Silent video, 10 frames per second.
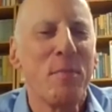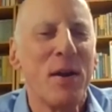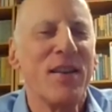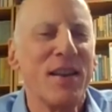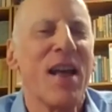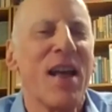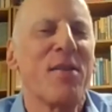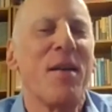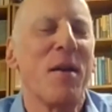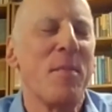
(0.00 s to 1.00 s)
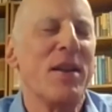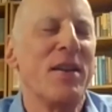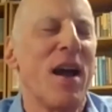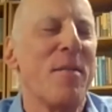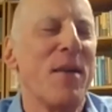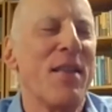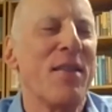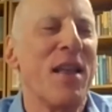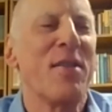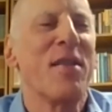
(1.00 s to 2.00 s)
But yes, I mean,
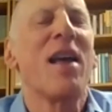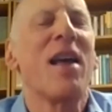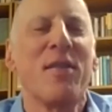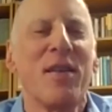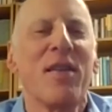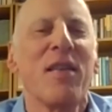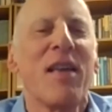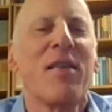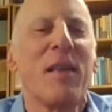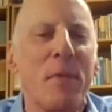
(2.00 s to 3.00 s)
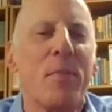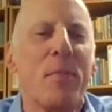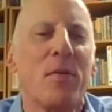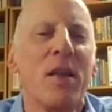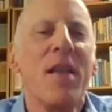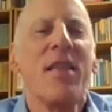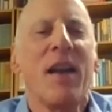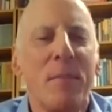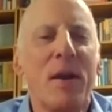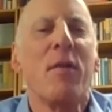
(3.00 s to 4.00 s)
it's It's nice that people that
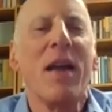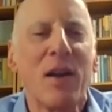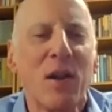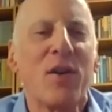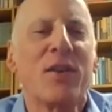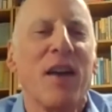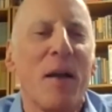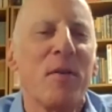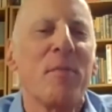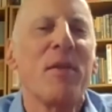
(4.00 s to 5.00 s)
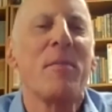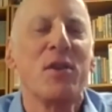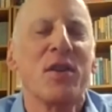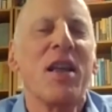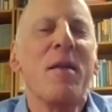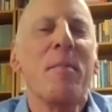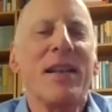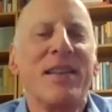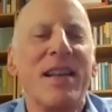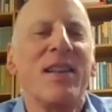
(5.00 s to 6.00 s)
I've been around a long time, sometimes just by
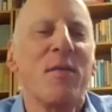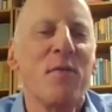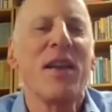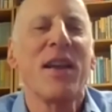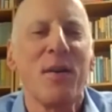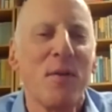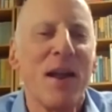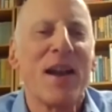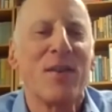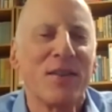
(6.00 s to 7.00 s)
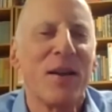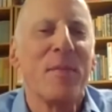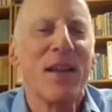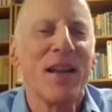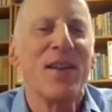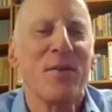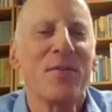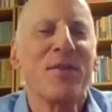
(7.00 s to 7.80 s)
dint of sticking around a long time, you get, you know,